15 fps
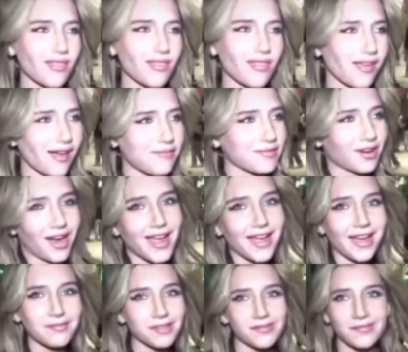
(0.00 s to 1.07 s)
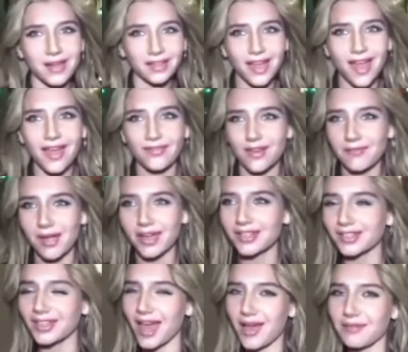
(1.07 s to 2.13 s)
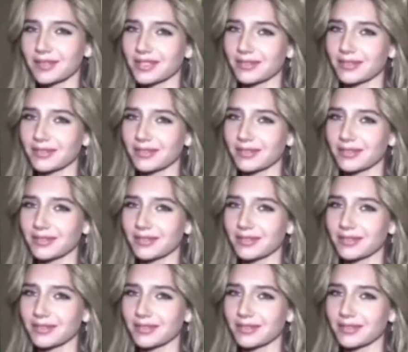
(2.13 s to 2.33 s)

I'm great. I'm living my life. I'm actually the happiest I've